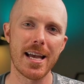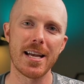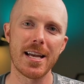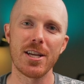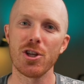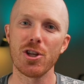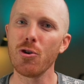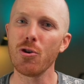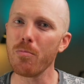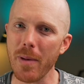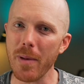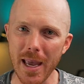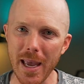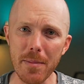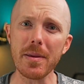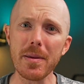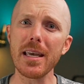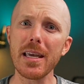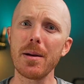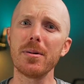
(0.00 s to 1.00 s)
You may
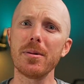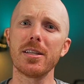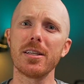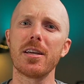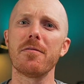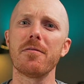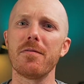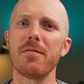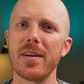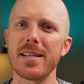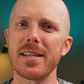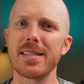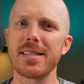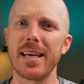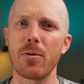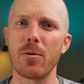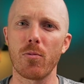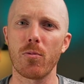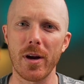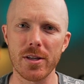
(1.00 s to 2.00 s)
be able to convince a
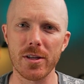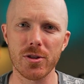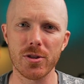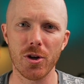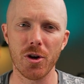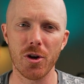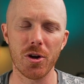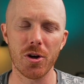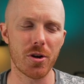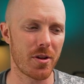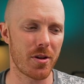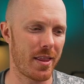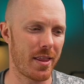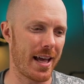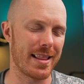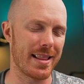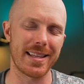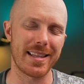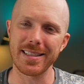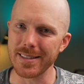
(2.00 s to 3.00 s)
renter
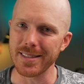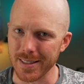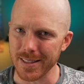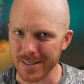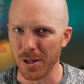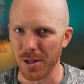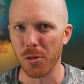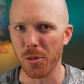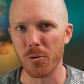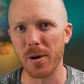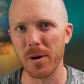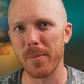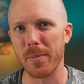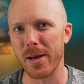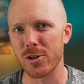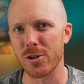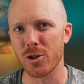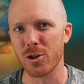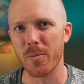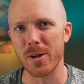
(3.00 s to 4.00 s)
that this is a
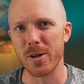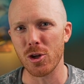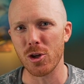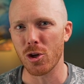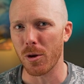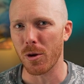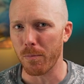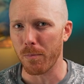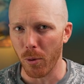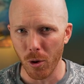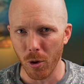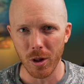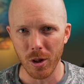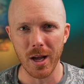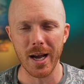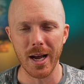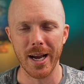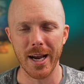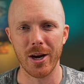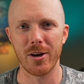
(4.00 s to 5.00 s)
3-bedroom and you could pull a
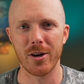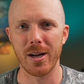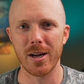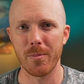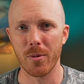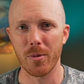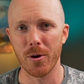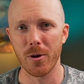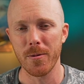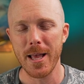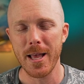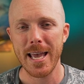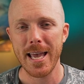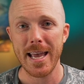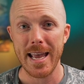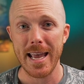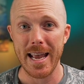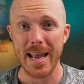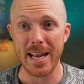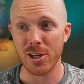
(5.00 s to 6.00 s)
higher number
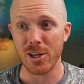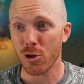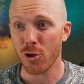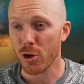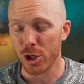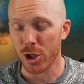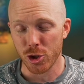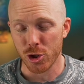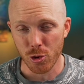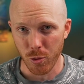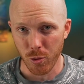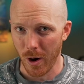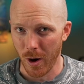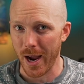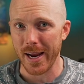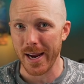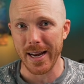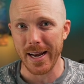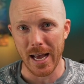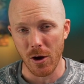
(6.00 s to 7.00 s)
and you could try
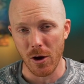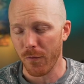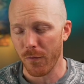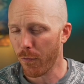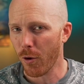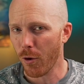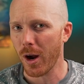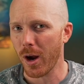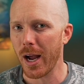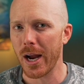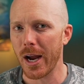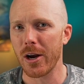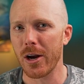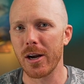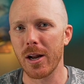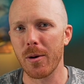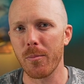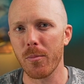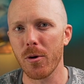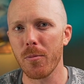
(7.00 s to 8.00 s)
it out for a higher
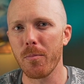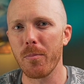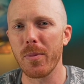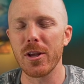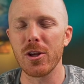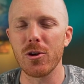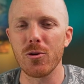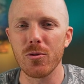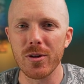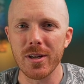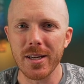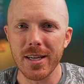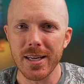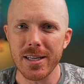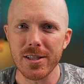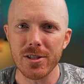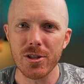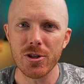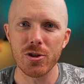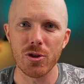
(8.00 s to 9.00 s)
number, but you need
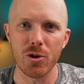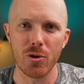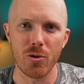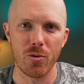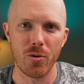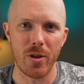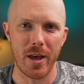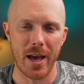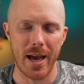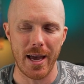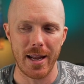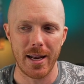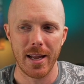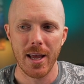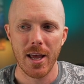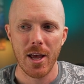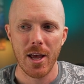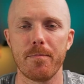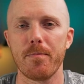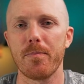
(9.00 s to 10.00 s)
to do that
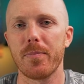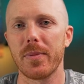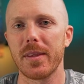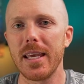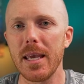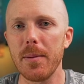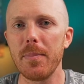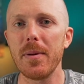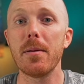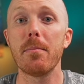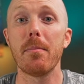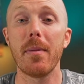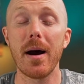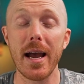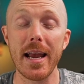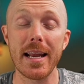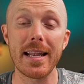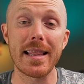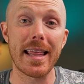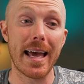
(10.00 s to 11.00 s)
keeping in
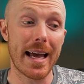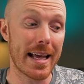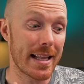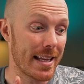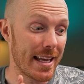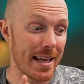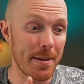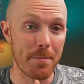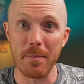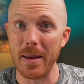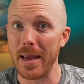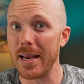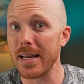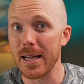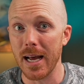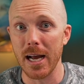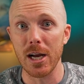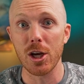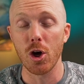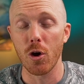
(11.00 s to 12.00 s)
mind that it may
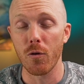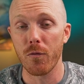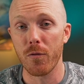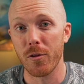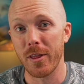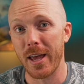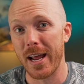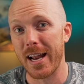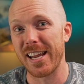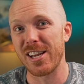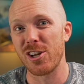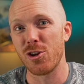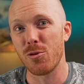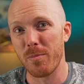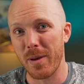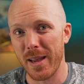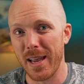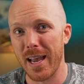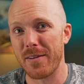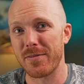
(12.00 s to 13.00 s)
not go for that and you
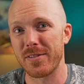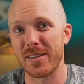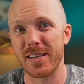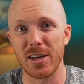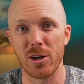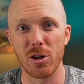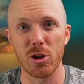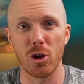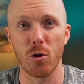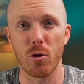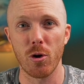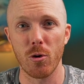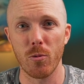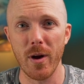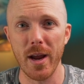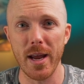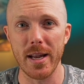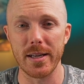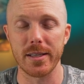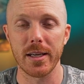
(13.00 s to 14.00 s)
may have to get a lower
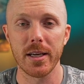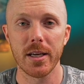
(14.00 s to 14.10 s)
rent.